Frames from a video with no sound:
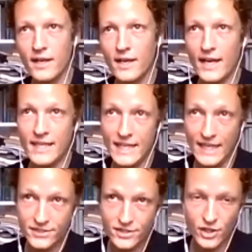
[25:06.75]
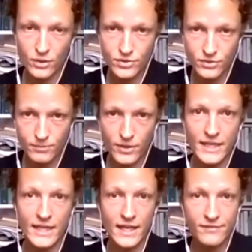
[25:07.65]
And he is a Jotun, but
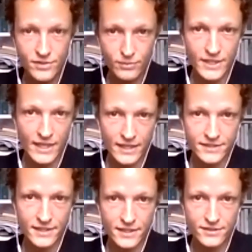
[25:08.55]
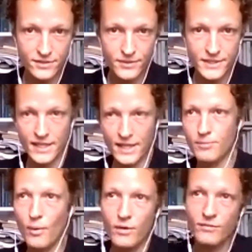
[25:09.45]
he lives with the Aesir. So he's like
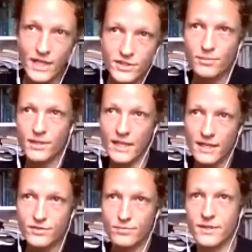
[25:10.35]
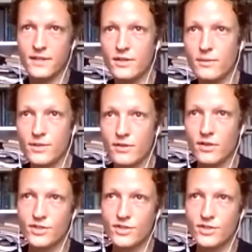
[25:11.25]
born of nature, but he lives with the human culture.